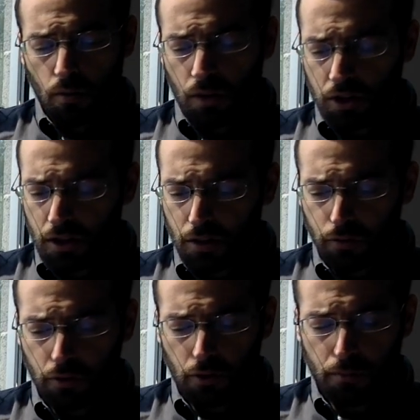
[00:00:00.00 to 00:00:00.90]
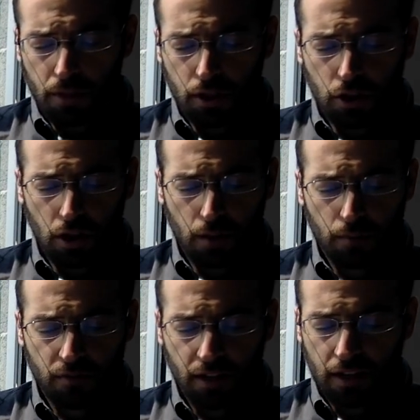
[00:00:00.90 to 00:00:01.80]
Watch out for your big
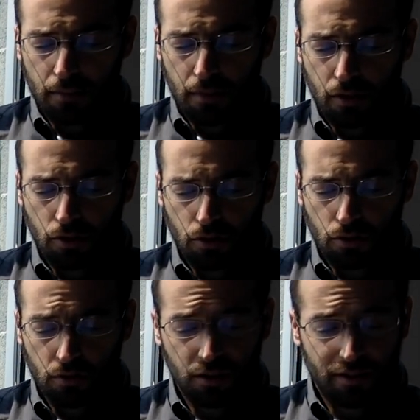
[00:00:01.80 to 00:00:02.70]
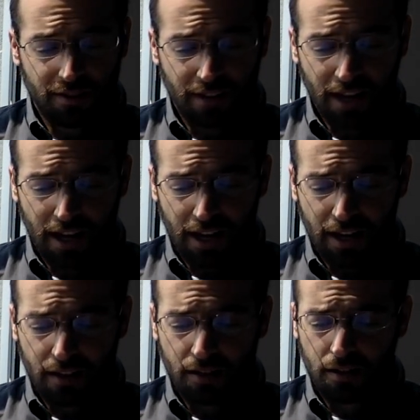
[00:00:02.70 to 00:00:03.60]
jumps, like in measure
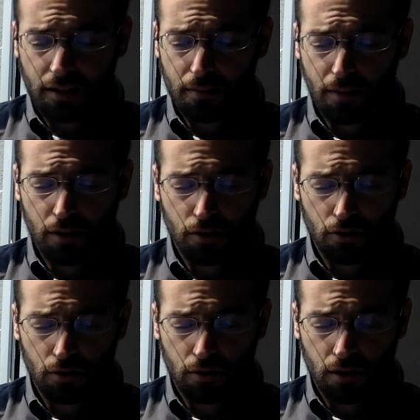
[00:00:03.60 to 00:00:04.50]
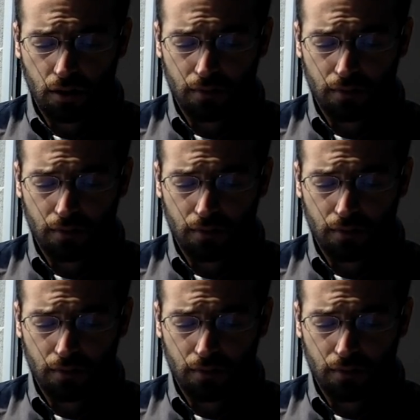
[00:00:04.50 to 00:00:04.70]
69, in measure,